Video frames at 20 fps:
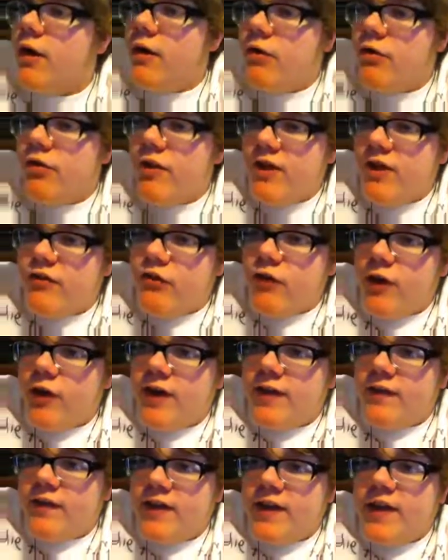They
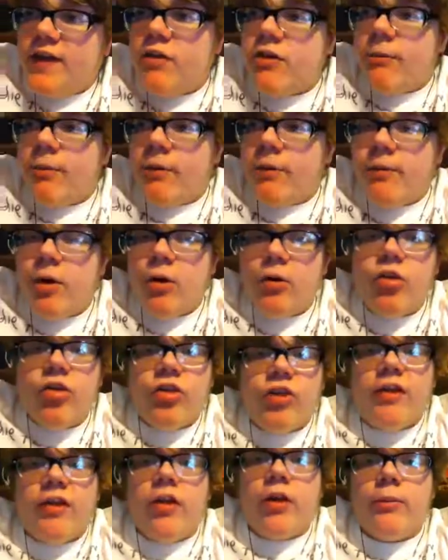need to promote
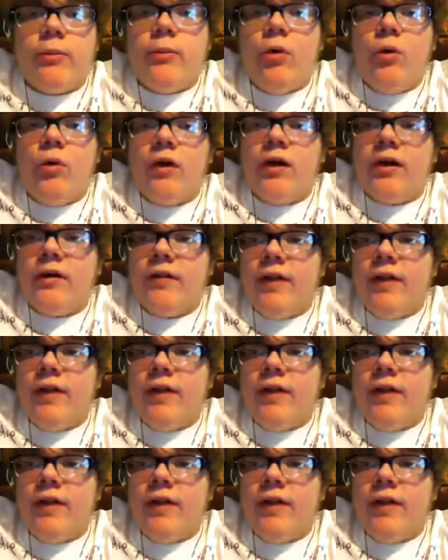Ziggler more.